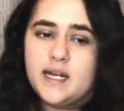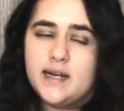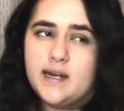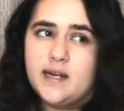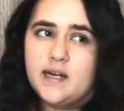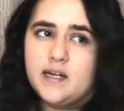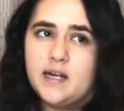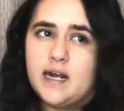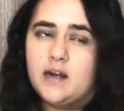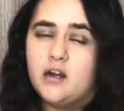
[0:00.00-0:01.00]
and
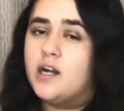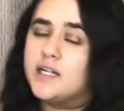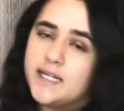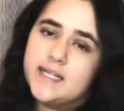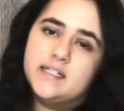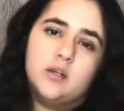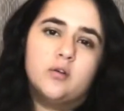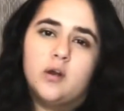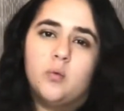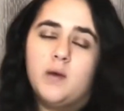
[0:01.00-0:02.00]
I honestly
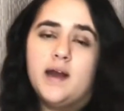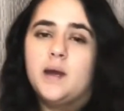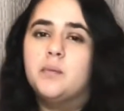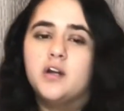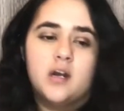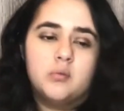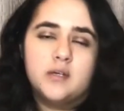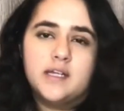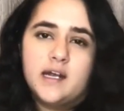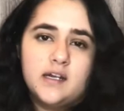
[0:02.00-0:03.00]
don't know why I put up
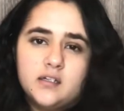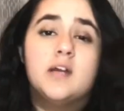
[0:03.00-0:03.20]
with that.